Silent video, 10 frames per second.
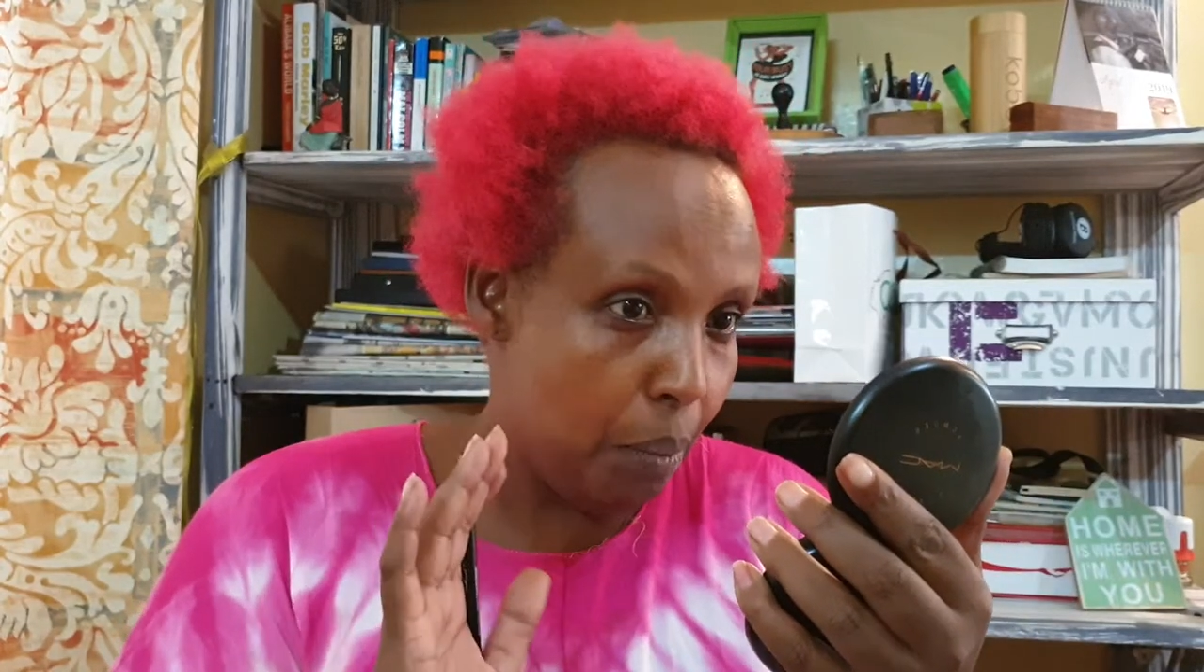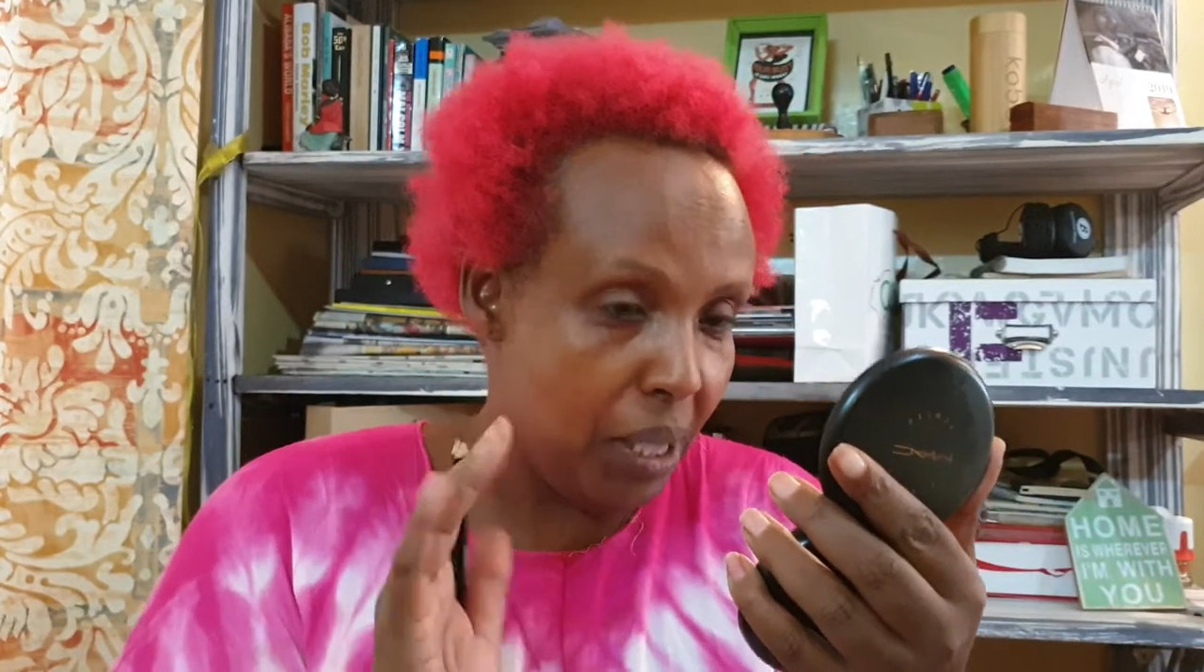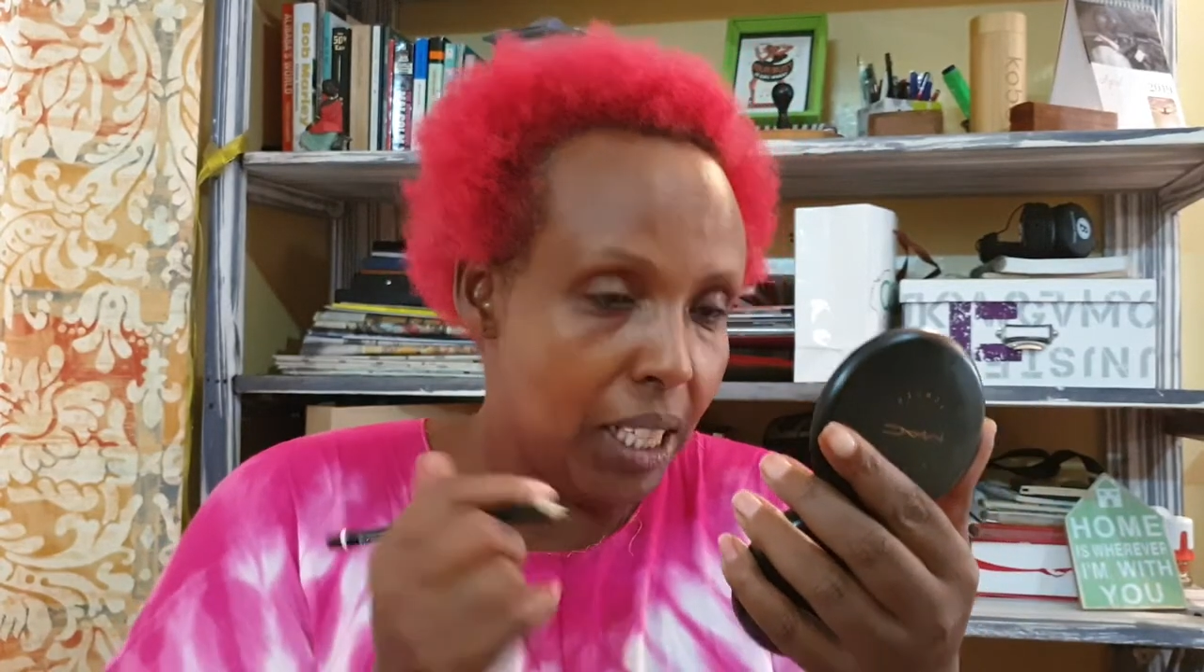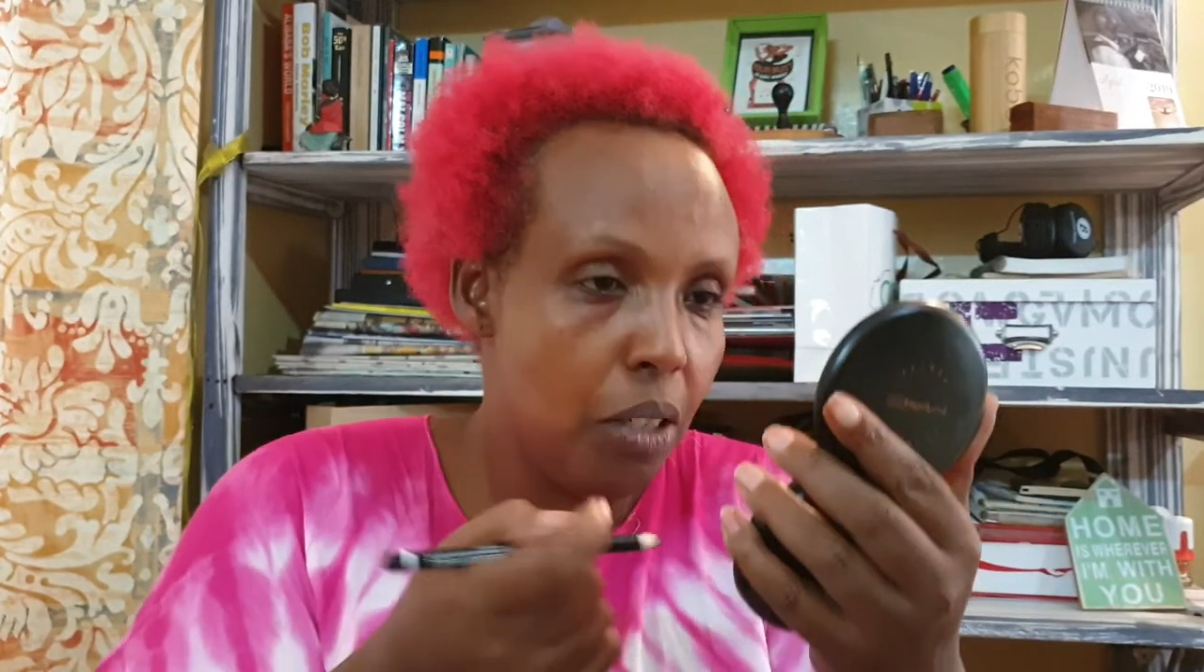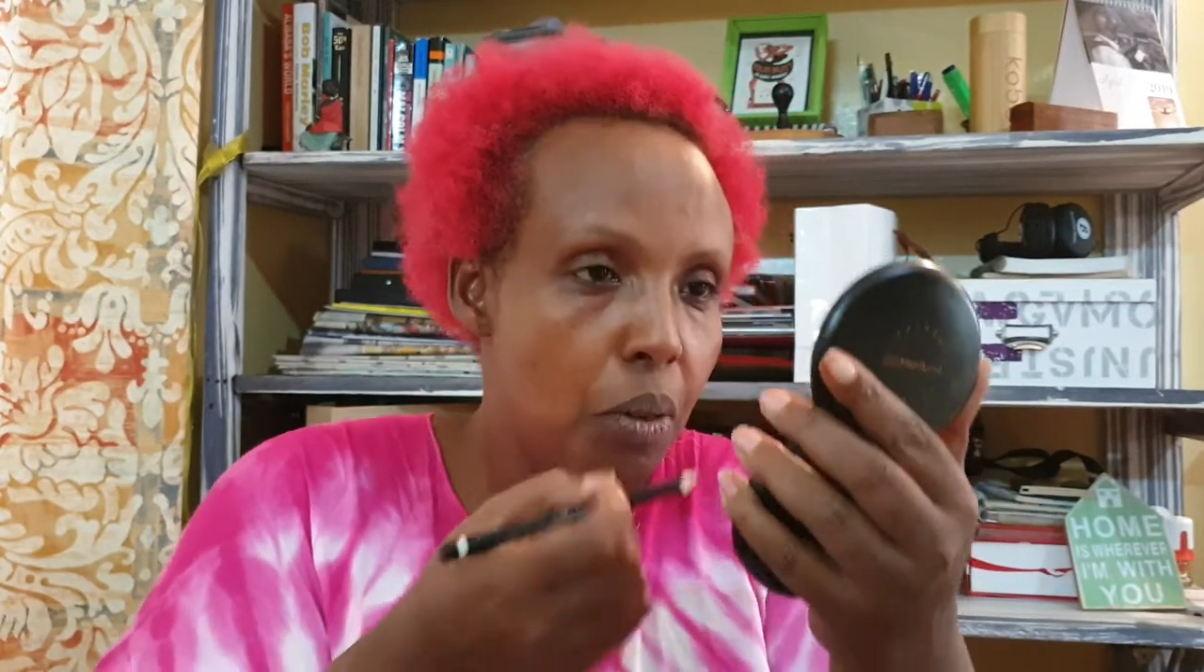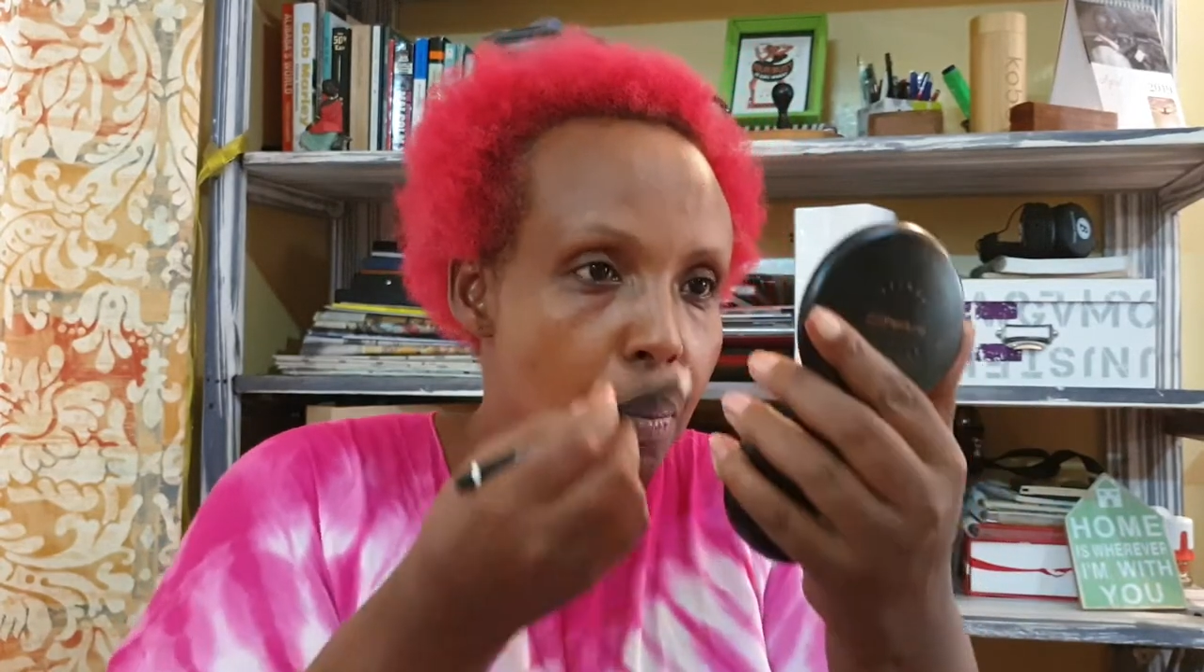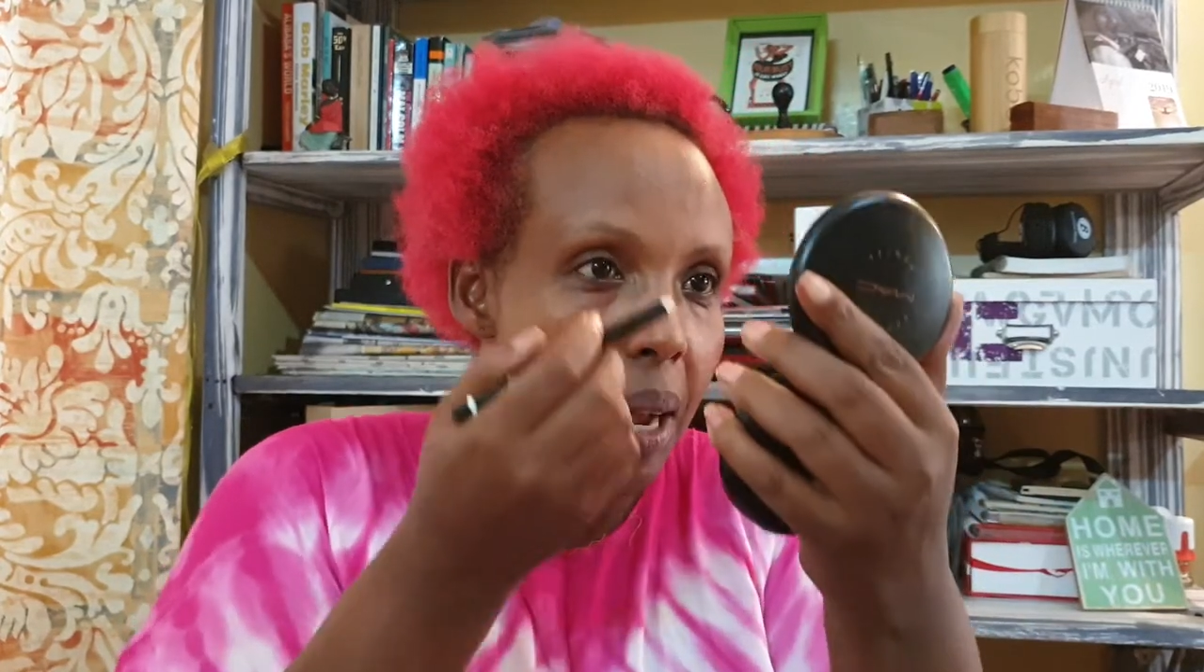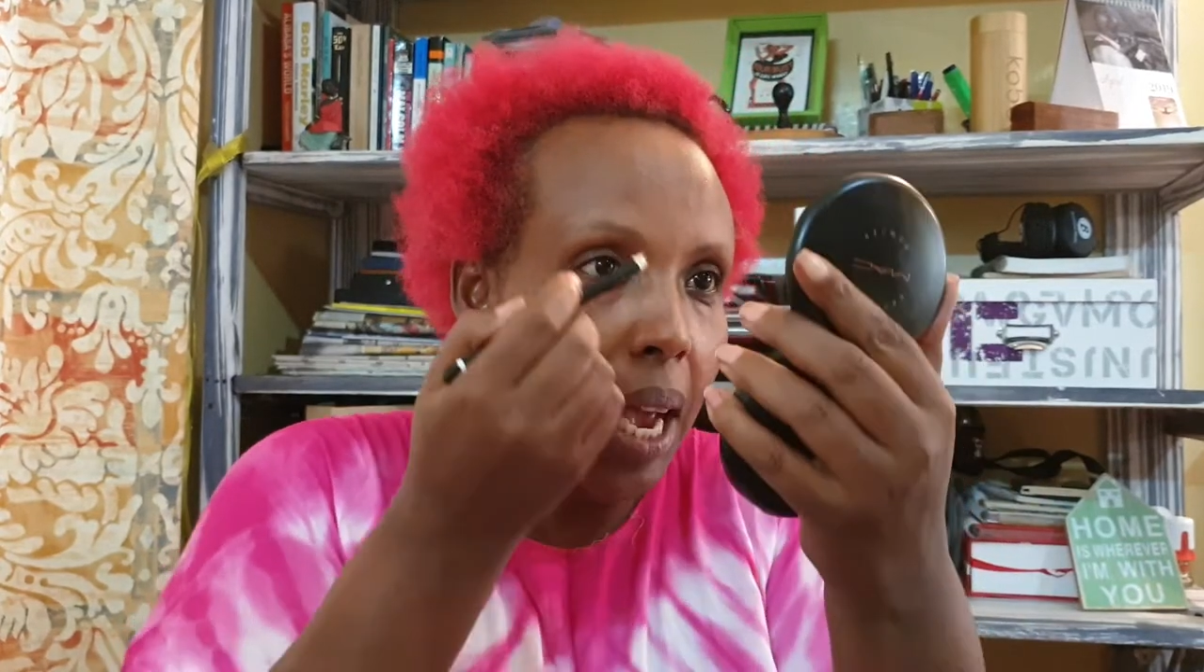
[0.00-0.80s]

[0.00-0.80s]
starting with my